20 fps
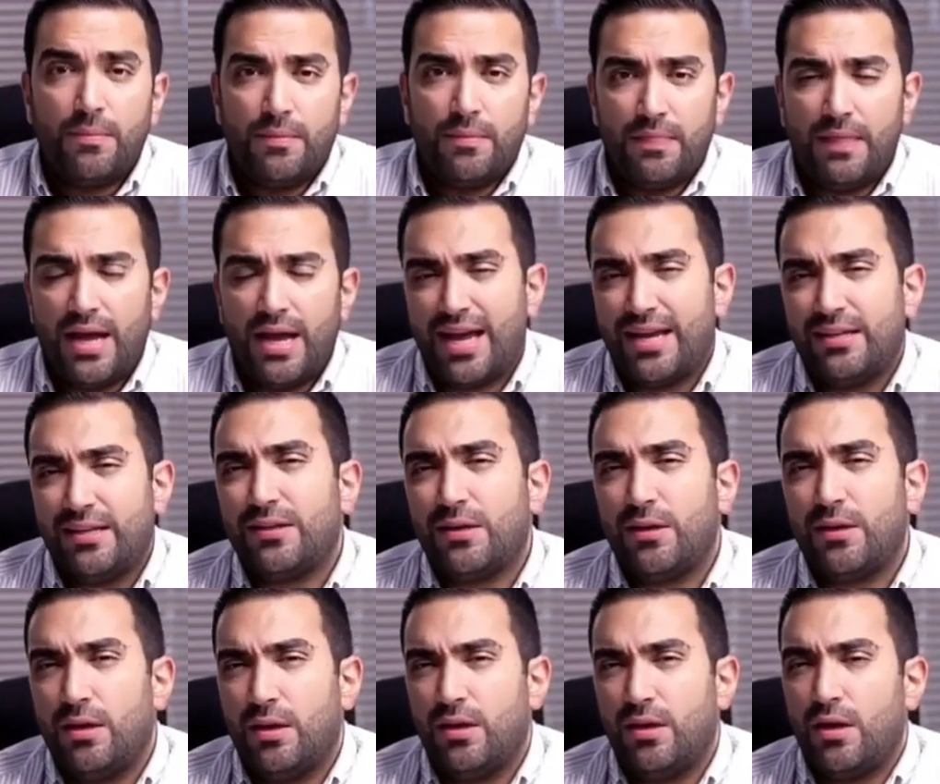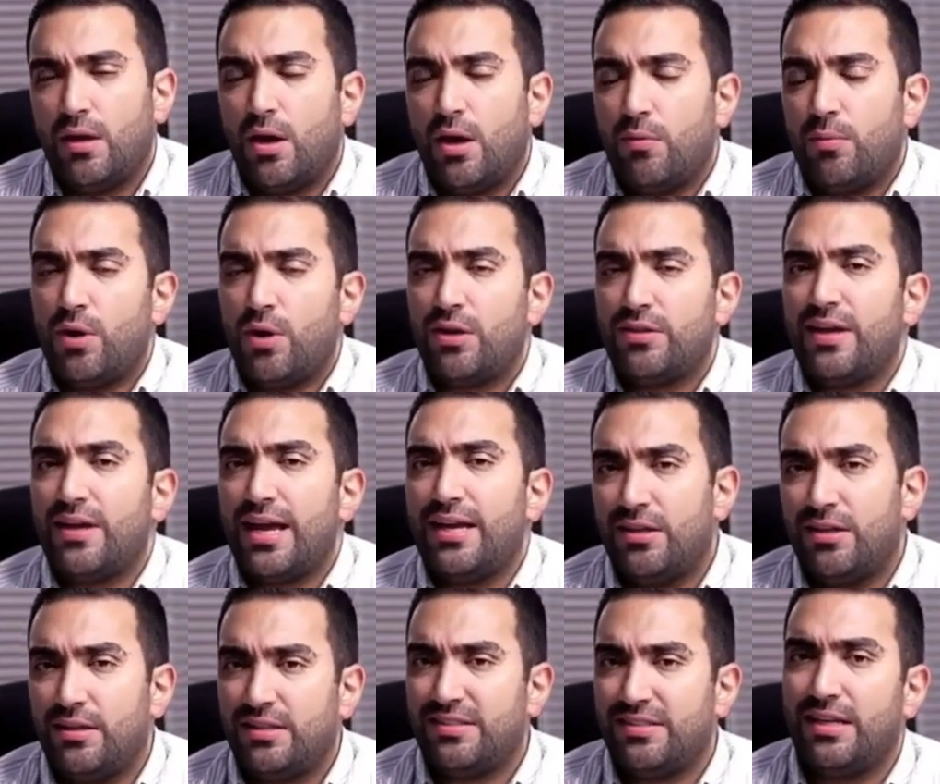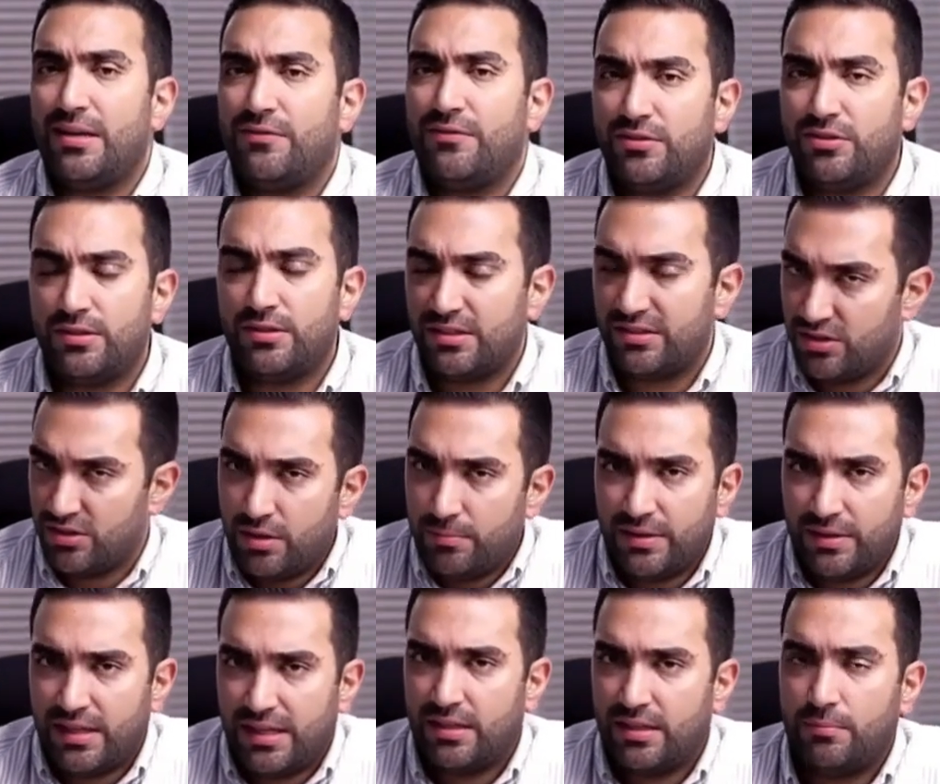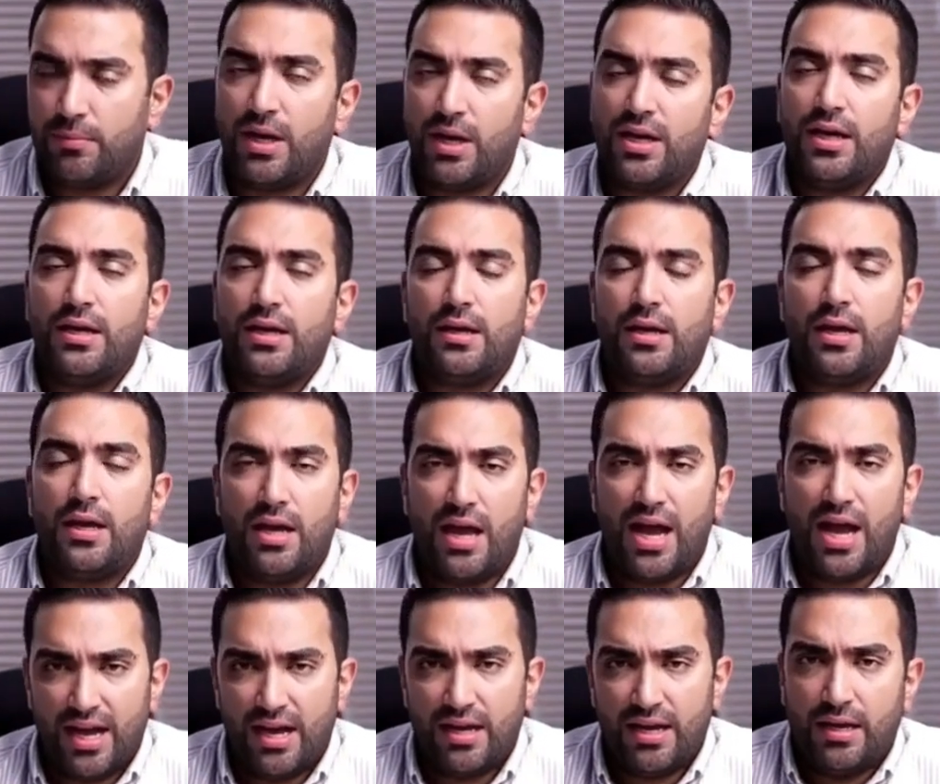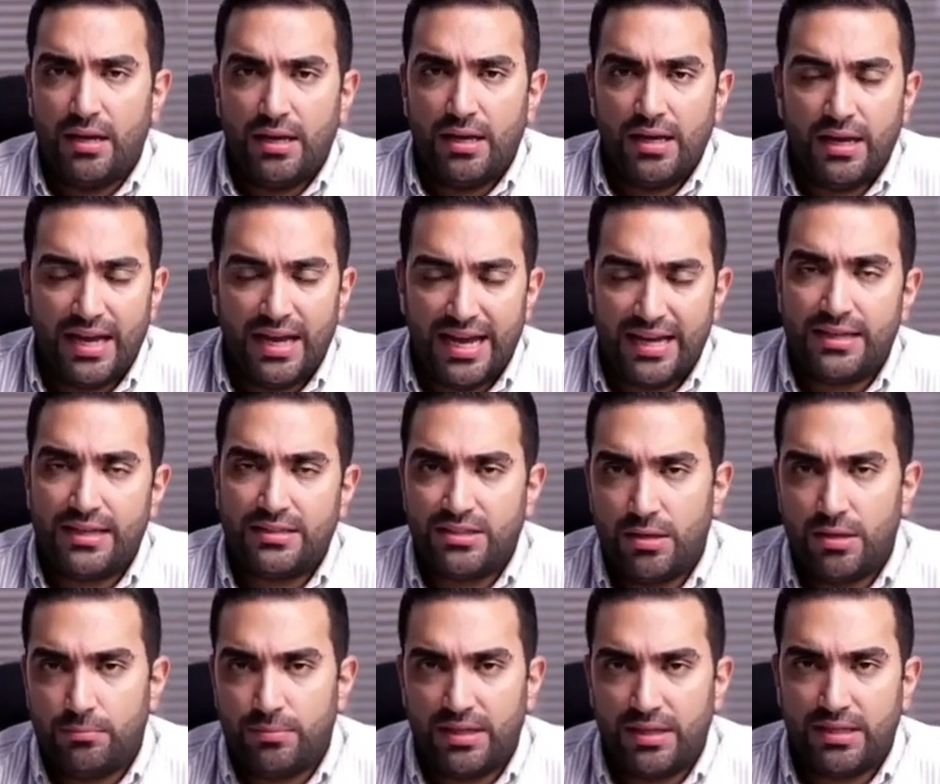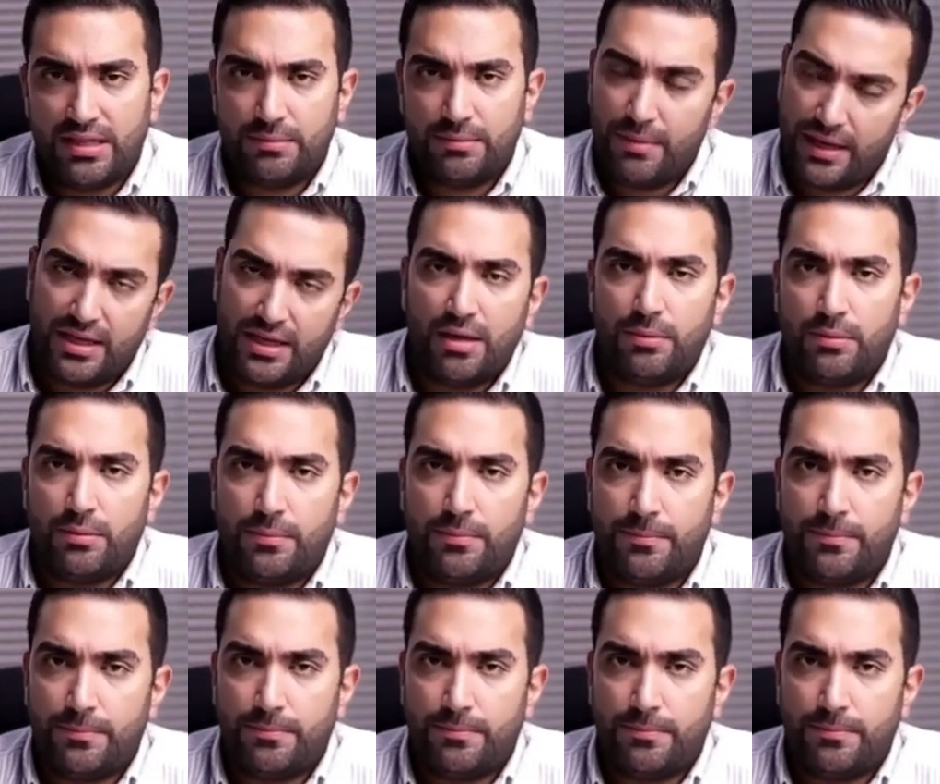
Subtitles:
Guys, a wrong title is given to this topic in the market, and it's completely made up.